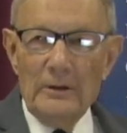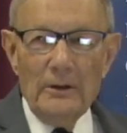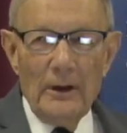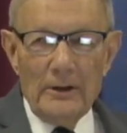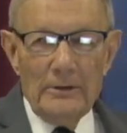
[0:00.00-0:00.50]

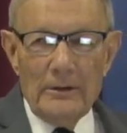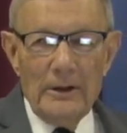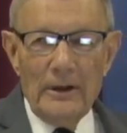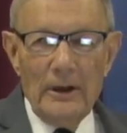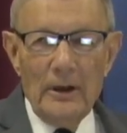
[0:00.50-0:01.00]
you know are you
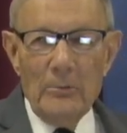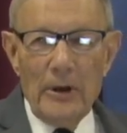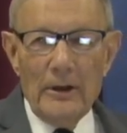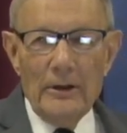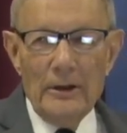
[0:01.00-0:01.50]
getting any
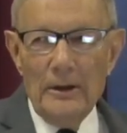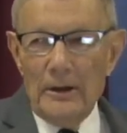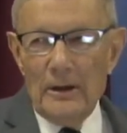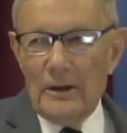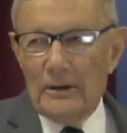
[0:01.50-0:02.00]
better
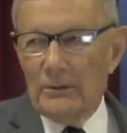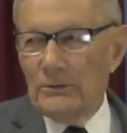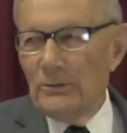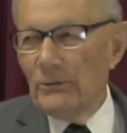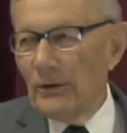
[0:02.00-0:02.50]

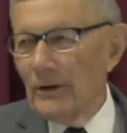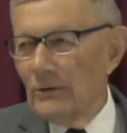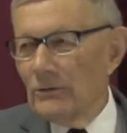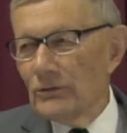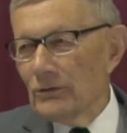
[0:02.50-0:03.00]
don't you
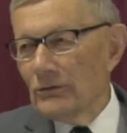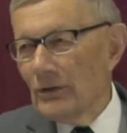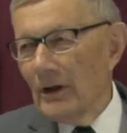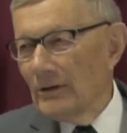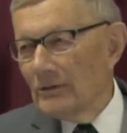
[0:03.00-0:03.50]
think you should
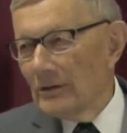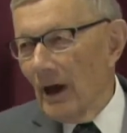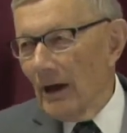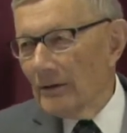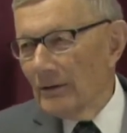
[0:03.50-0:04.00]
change
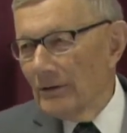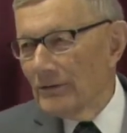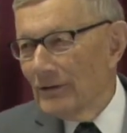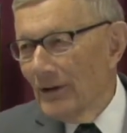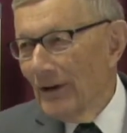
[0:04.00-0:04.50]
doctors